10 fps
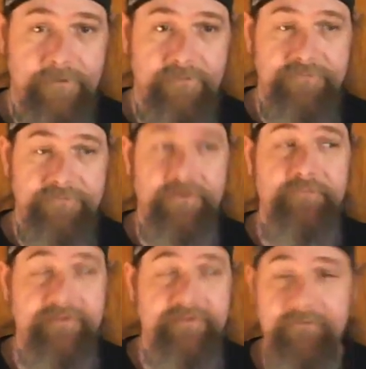Stuff
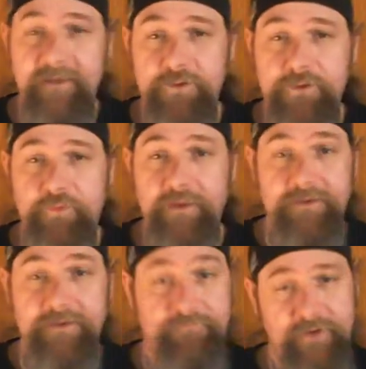that they make you
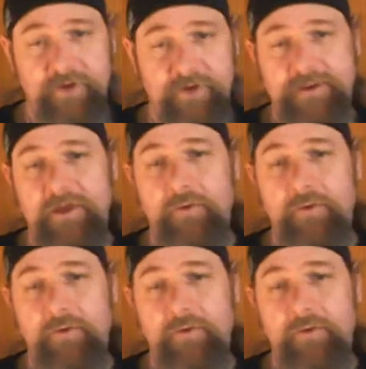think is fairy tale